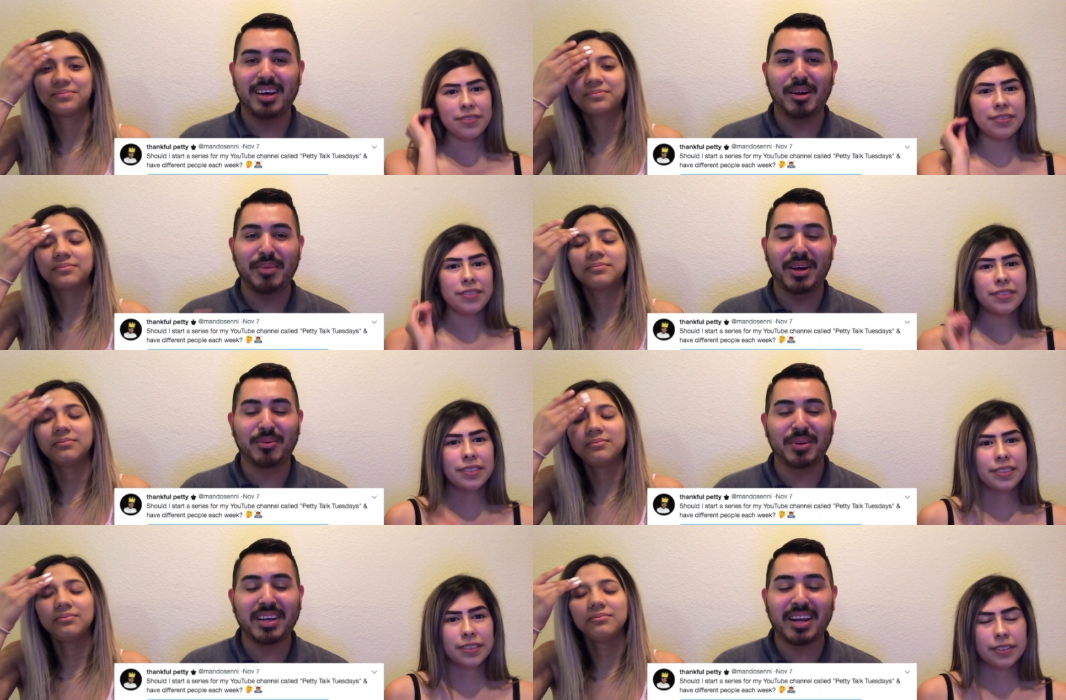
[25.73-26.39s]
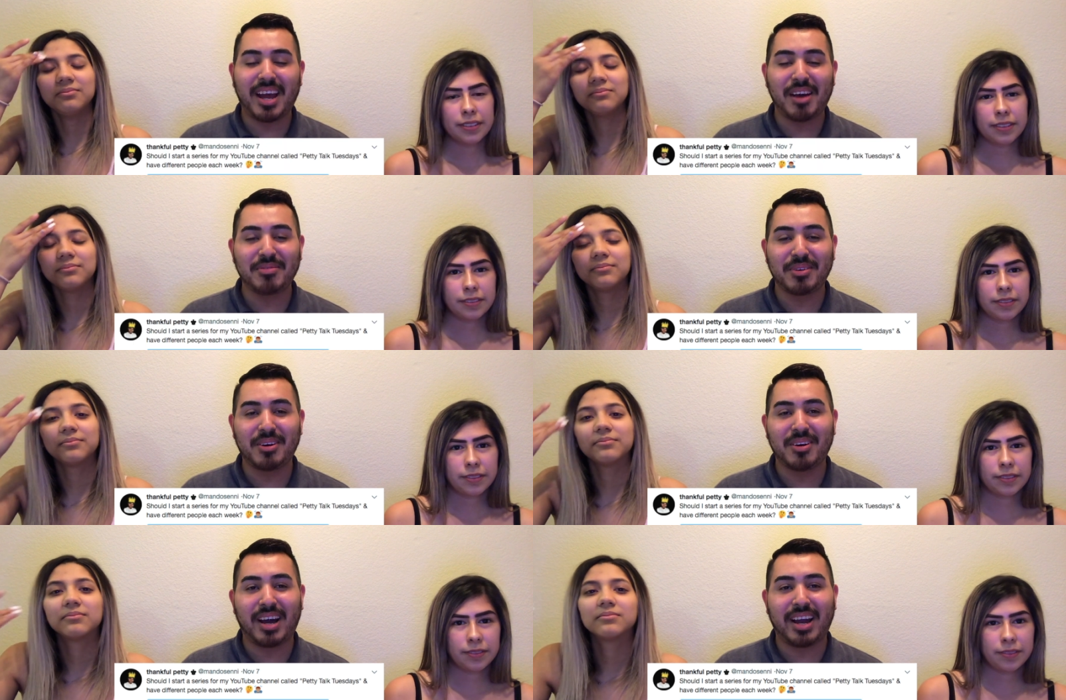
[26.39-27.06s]
Speaker 1: about a week and a half
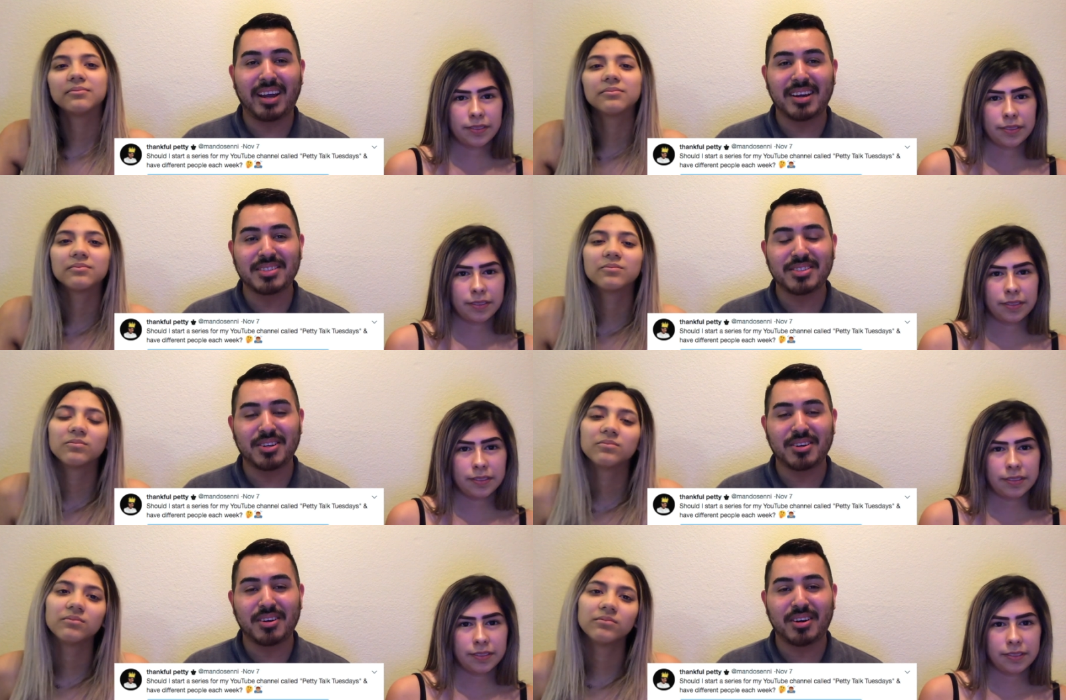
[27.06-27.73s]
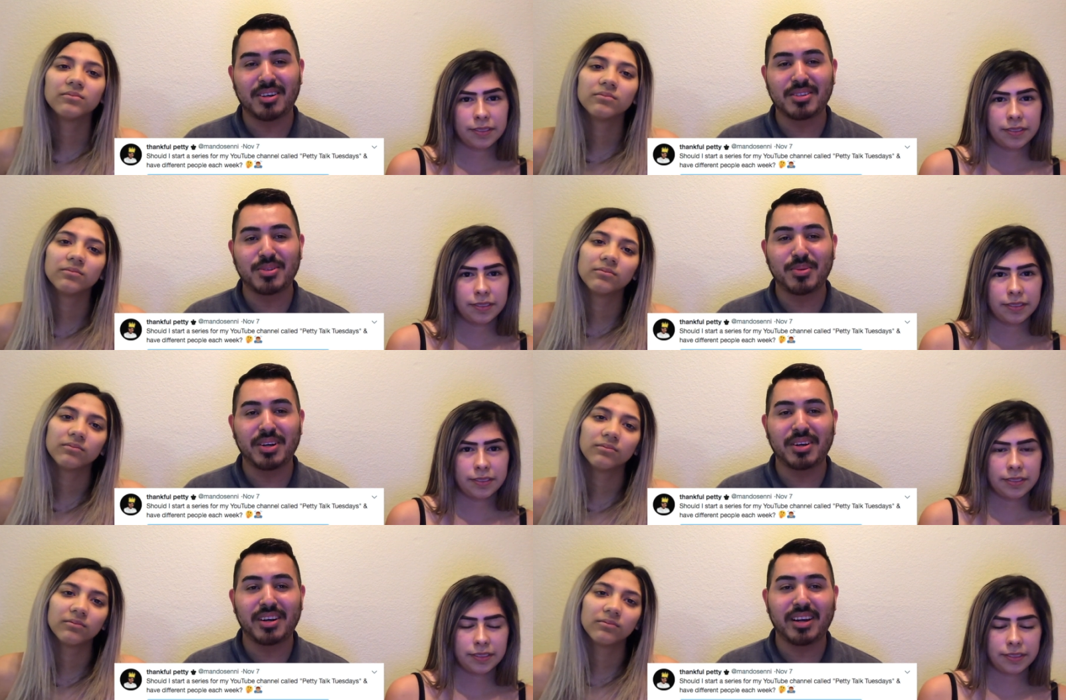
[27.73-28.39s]
ago, I asked y'all on
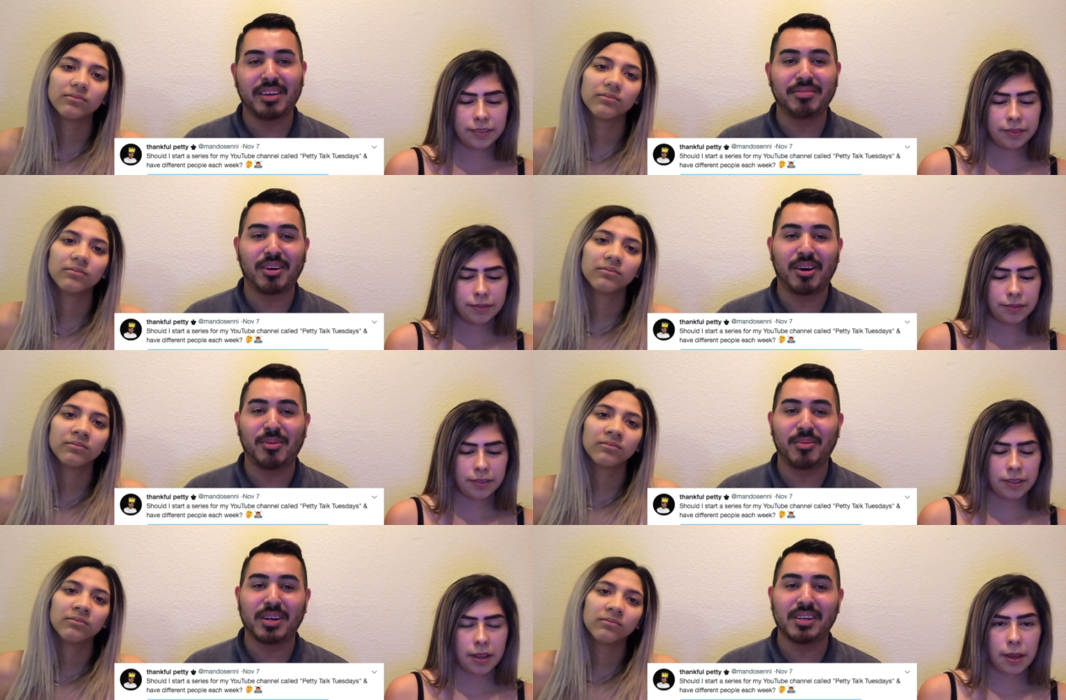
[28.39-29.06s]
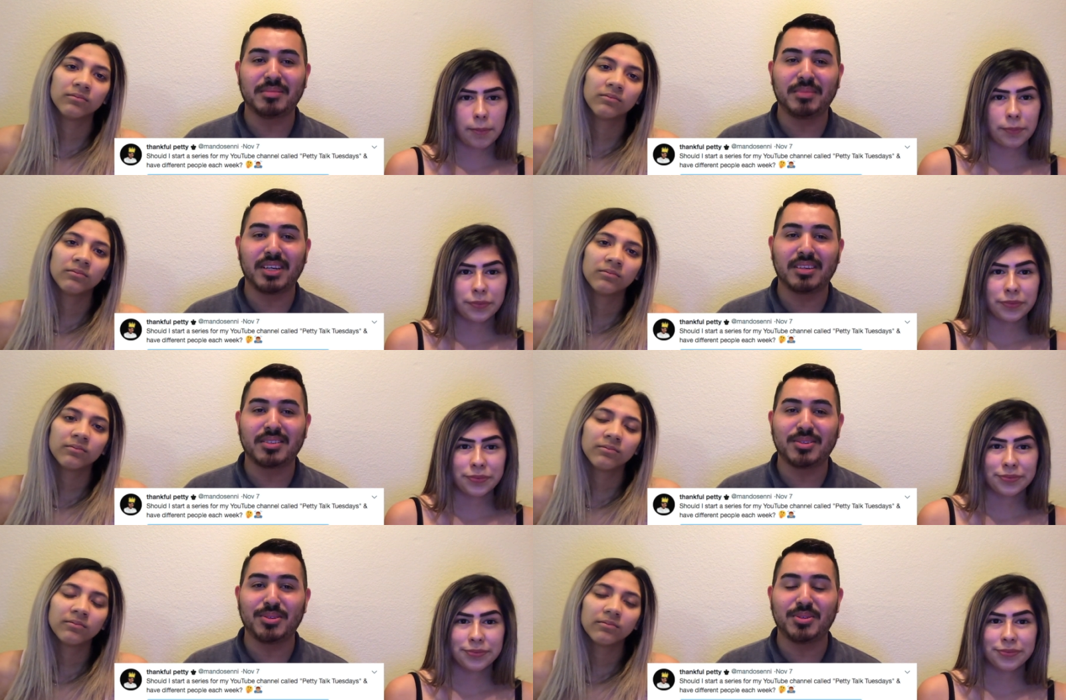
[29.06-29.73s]
Twitter if y'all wanted
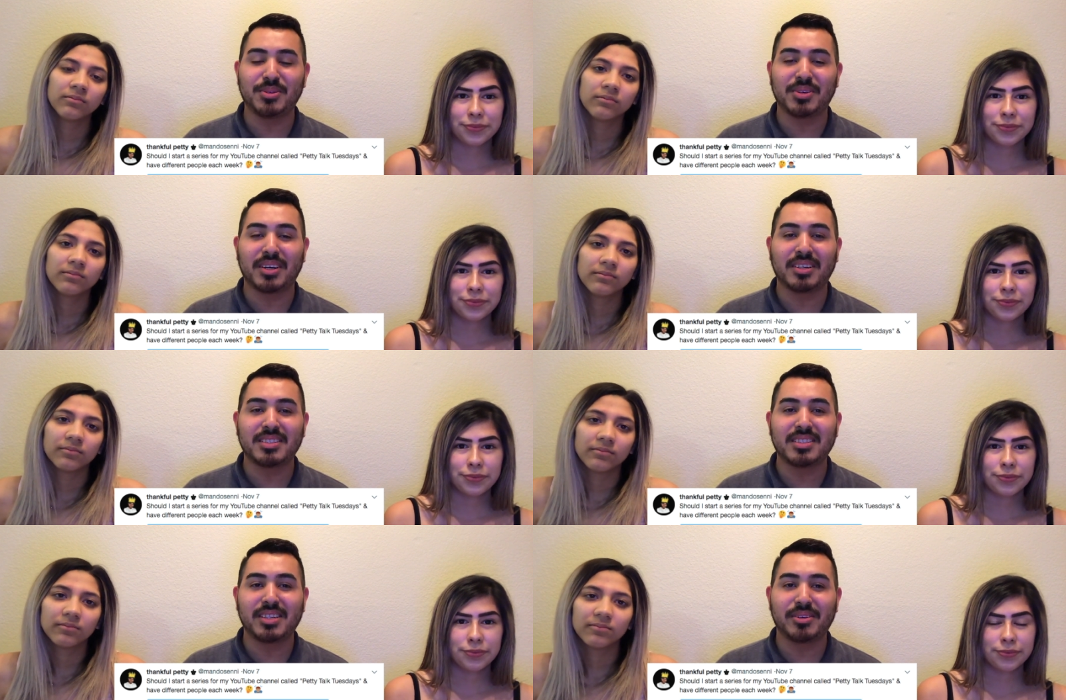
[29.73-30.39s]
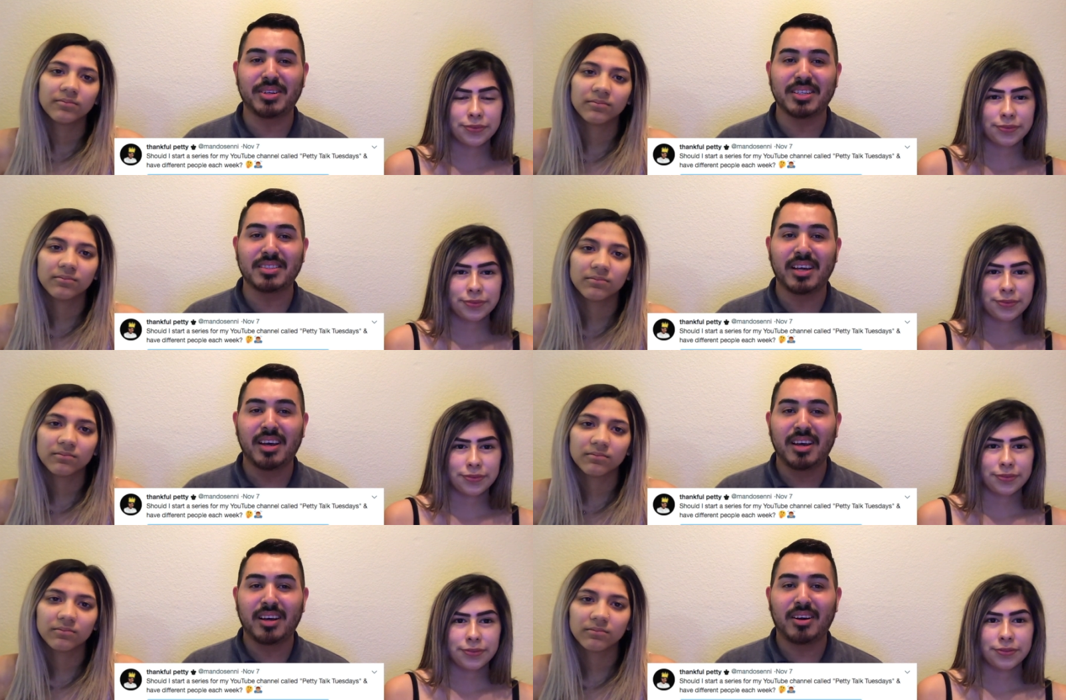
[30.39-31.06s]
me to do a series
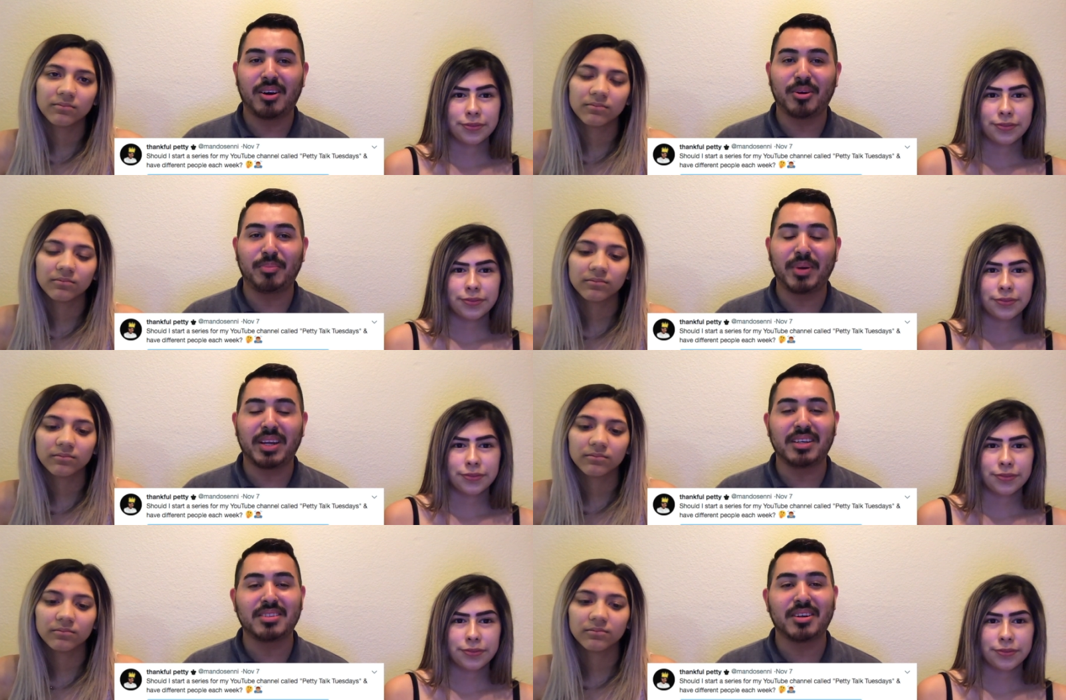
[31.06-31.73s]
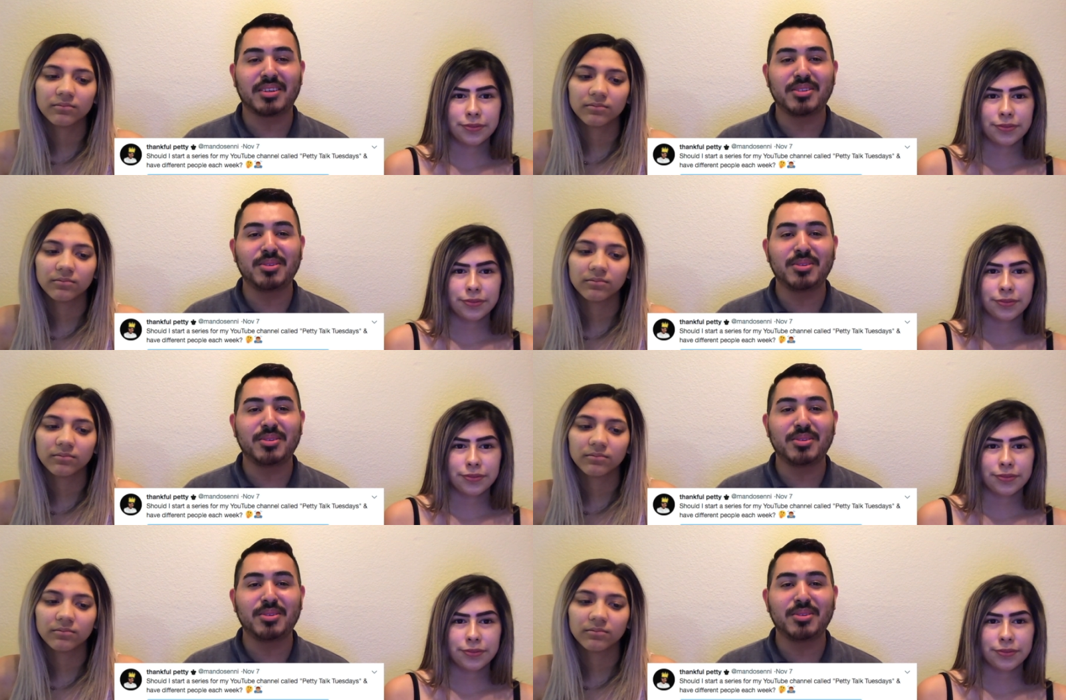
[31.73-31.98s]
called Petty Talk